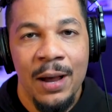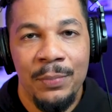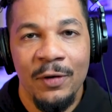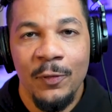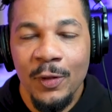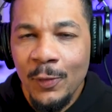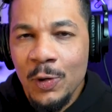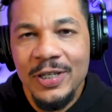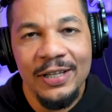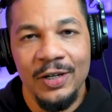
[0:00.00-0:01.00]
But for the
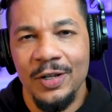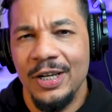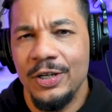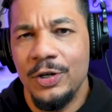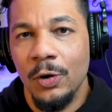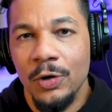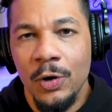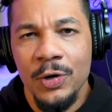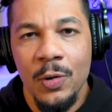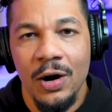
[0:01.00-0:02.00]
folks out there that don't know
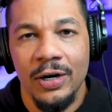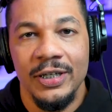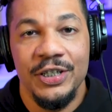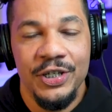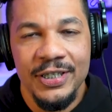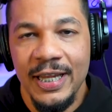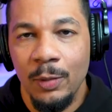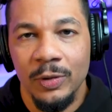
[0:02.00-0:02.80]
who you are just yet,